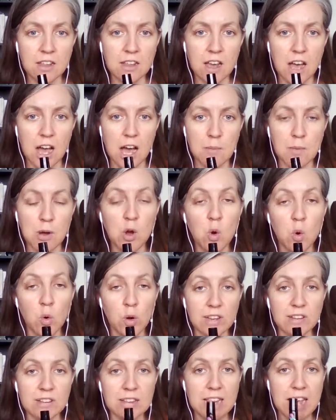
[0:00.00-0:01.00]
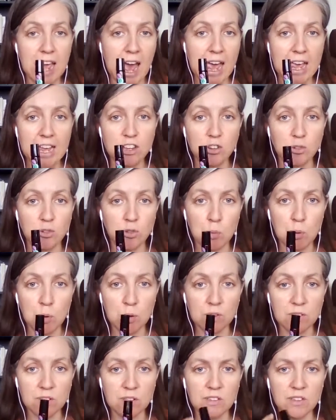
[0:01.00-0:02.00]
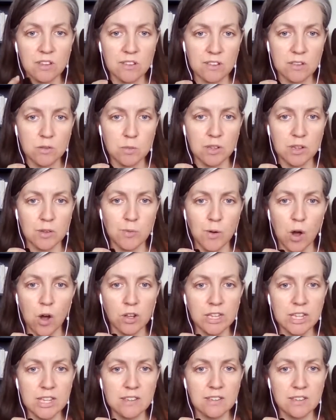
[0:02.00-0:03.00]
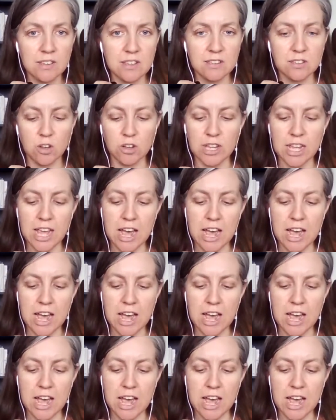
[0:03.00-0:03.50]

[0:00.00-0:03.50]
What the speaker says: according to the age of the person. So this one's for Ollie. So this only